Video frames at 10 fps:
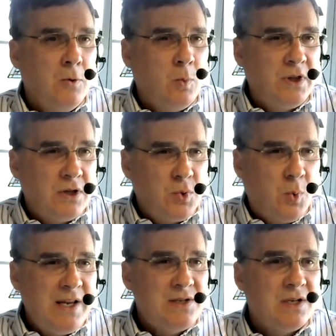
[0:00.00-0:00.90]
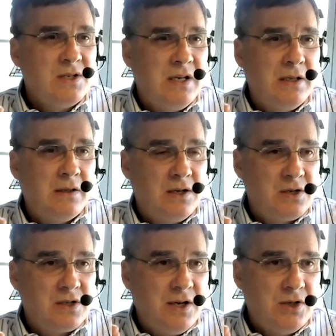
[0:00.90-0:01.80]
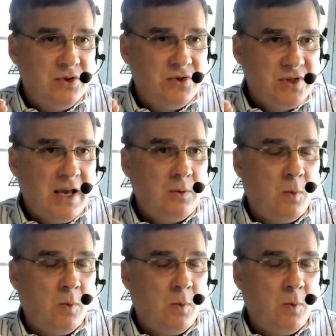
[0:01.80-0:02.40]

What the 2016 legislation said